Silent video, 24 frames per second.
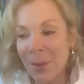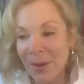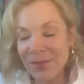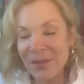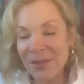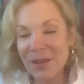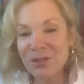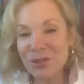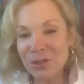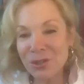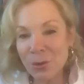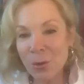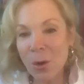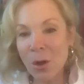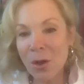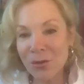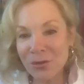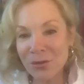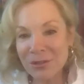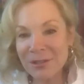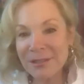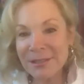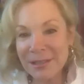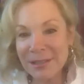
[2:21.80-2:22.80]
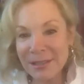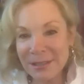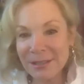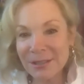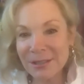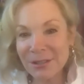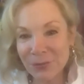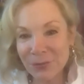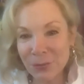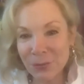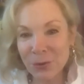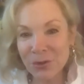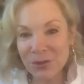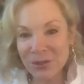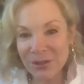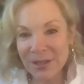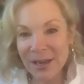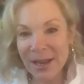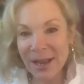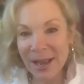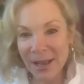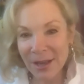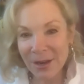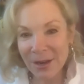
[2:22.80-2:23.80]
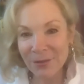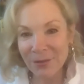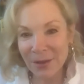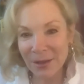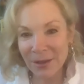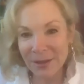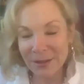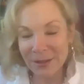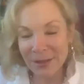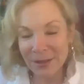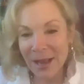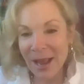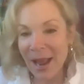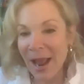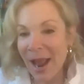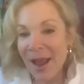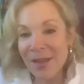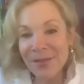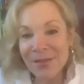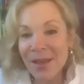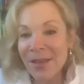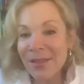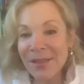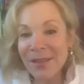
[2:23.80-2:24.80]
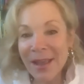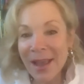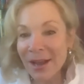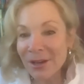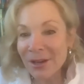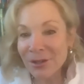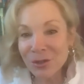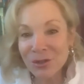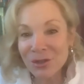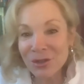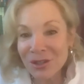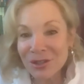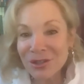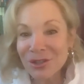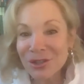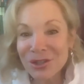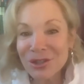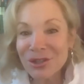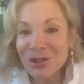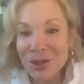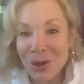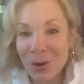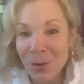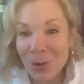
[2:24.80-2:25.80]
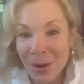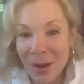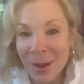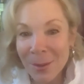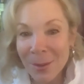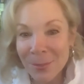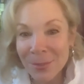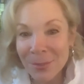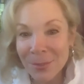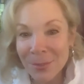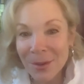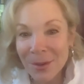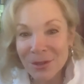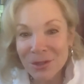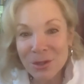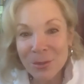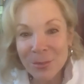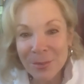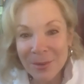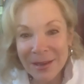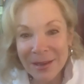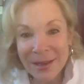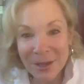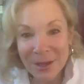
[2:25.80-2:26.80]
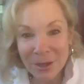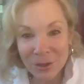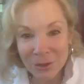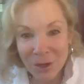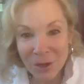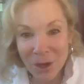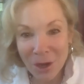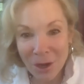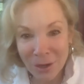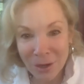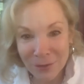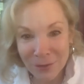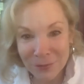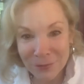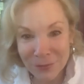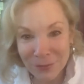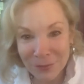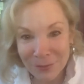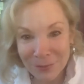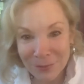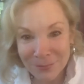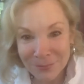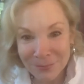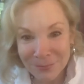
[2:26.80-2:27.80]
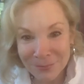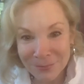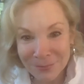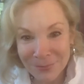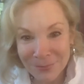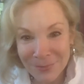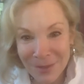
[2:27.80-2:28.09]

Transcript: but they do all the scenes first ahead of it, and then the actor doesn't show up to be killed off. I've